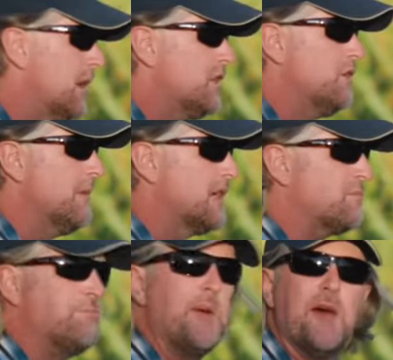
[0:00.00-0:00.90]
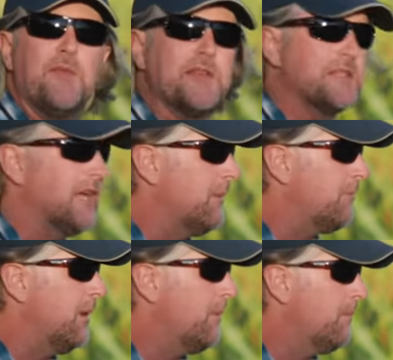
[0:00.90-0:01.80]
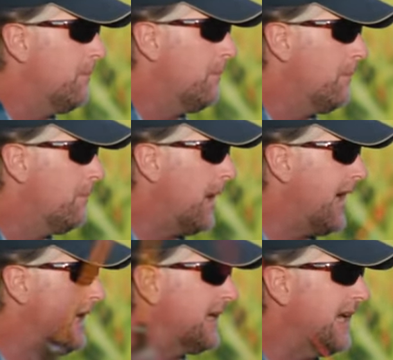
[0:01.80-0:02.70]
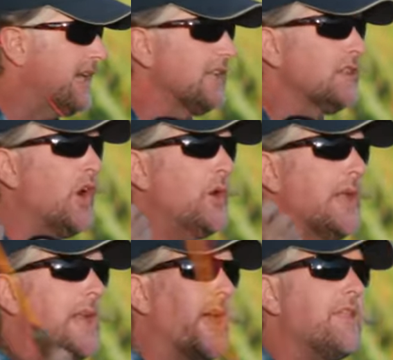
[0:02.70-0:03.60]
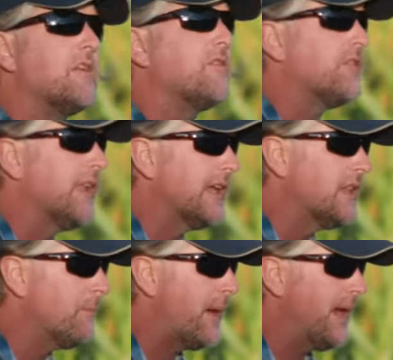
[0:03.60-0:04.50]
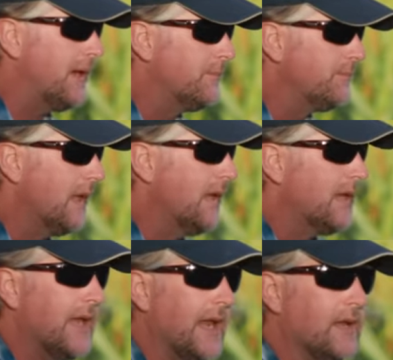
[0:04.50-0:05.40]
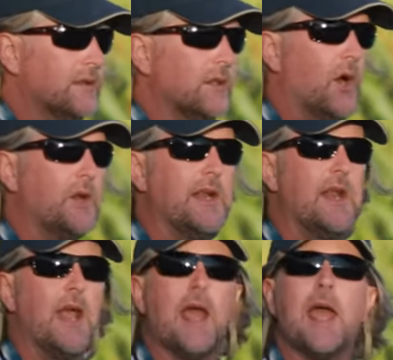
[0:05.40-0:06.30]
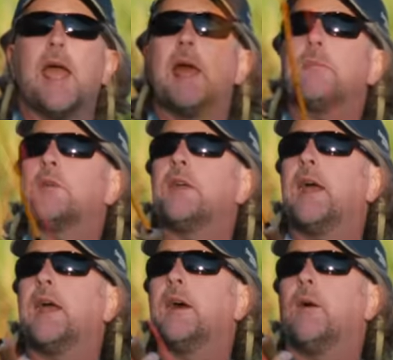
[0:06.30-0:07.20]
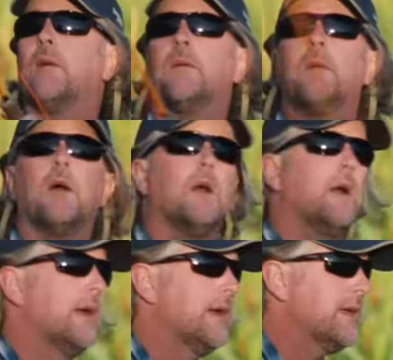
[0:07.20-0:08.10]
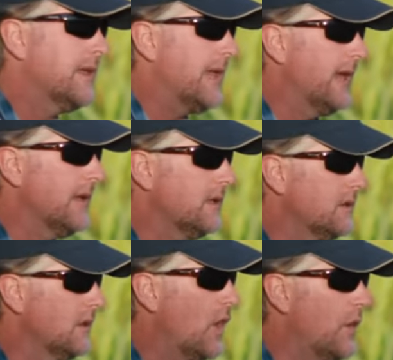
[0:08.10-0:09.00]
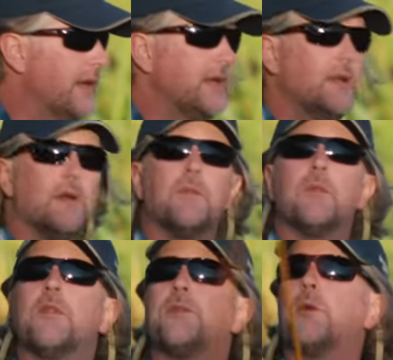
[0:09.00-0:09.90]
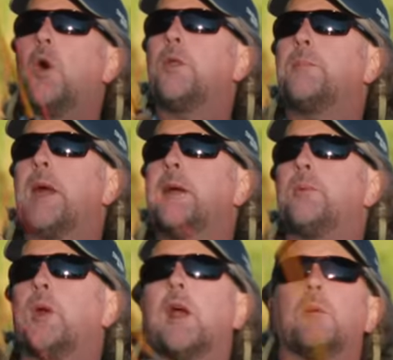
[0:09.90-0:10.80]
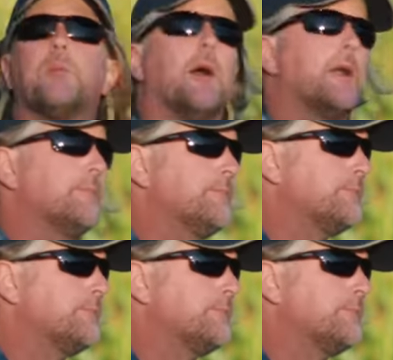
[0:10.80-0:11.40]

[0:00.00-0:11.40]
You must bend the tip by getting it loaded and then flinging the paint. Get it loaded, hammer the nail. Get it loaded, throw the paper airplane.